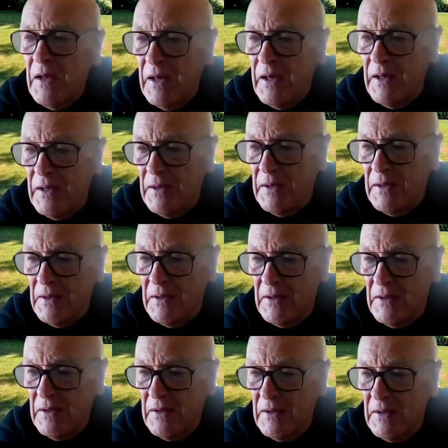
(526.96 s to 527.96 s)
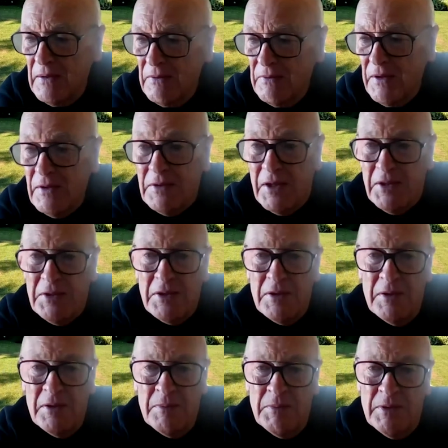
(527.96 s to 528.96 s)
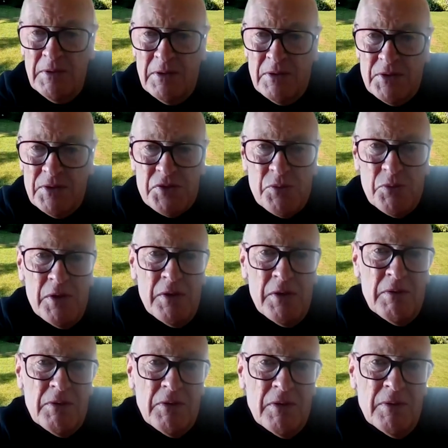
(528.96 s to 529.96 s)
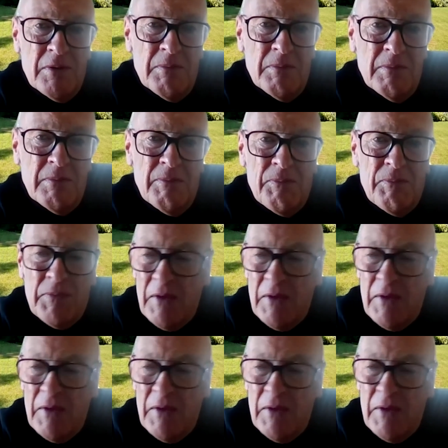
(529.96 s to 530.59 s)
with. They'll kick them and they'll swear at them,